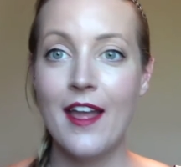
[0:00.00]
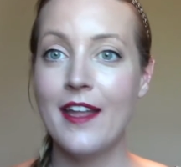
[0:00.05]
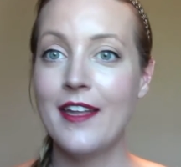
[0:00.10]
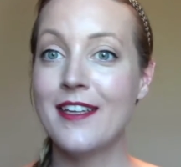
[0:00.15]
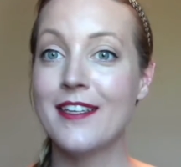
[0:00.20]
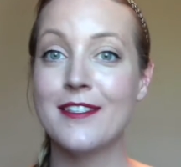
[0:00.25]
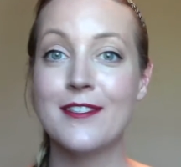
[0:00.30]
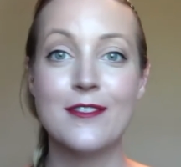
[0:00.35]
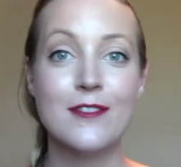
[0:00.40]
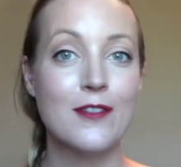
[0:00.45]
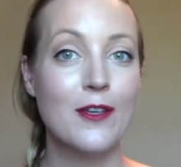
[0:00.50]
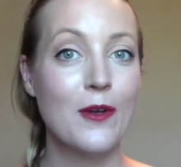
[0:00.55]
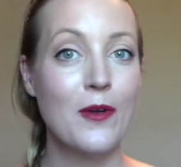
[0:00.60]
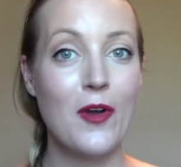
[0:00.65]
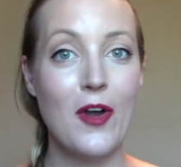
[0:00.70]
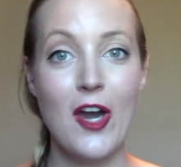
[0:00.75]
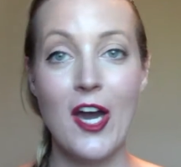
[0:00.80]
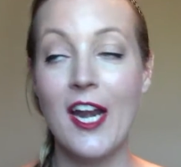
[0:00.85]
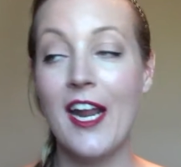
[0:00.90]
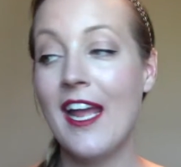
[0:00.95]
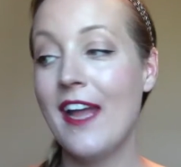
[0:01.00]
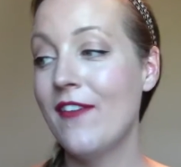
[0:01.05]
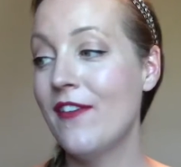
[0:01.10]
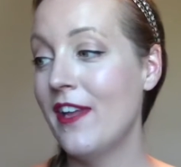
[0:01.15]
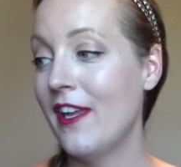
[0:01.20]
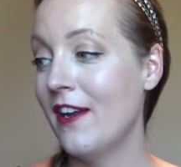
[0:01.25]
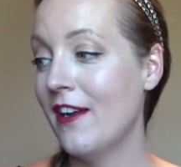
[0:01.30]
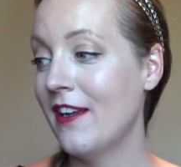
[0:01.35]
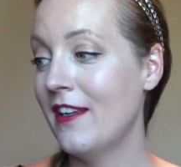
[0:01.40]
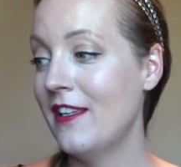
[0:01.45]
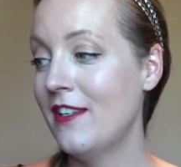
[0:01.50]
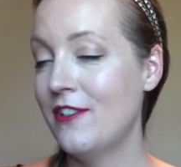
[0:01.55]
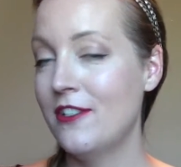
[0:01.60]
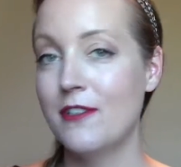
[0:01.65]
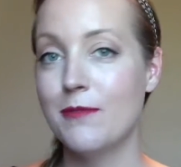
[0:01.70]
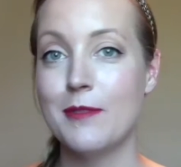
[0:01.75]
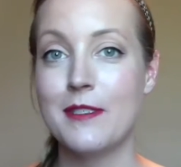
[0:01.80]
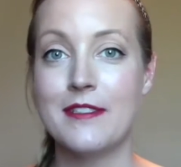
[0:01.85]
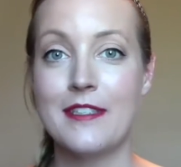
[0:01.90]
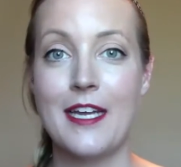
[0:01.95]
It's so hot. I have the air
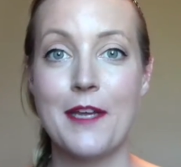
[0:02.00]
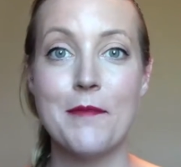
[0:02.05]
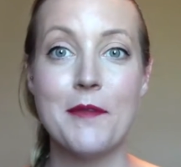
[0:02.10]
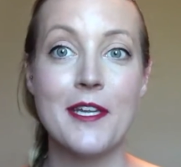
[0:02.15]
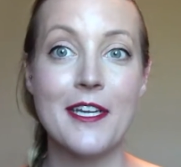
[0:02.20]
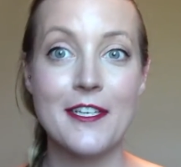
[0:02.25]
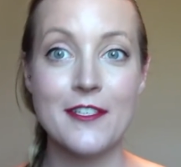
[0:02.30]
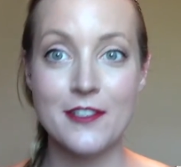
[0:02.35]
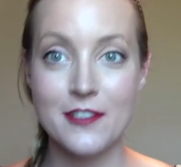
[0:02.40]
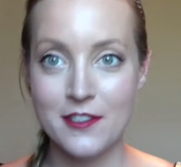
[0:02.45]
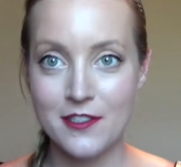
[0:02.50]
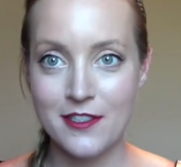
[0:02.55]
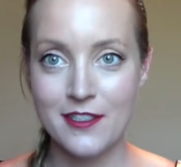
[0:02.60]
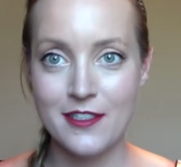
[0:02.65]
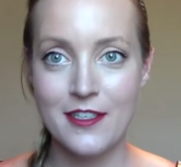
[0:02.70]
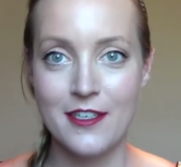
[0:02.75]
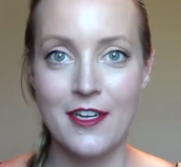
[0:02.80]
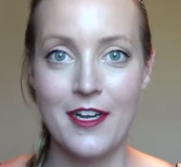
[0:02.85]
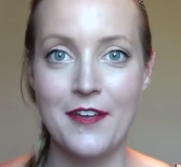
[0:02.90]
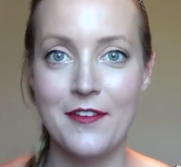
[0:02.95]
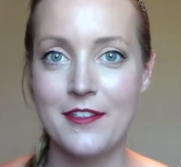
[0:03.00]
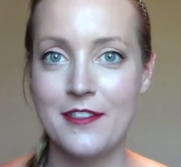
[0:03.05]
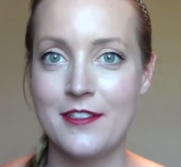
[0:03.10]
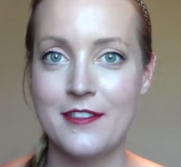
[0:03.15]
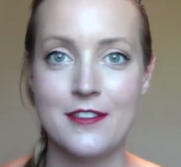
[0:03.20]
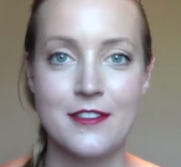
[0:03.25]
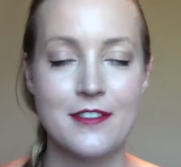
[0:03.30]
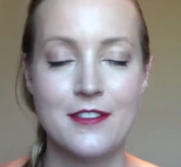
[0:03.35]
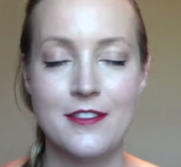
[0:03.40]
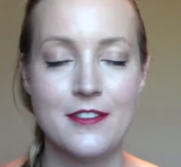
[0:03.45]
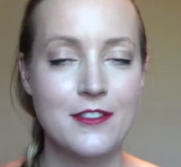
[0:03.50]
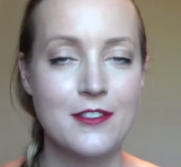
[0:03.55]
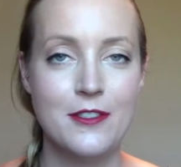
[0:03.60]
conditioner beside me and I just turned it off because it's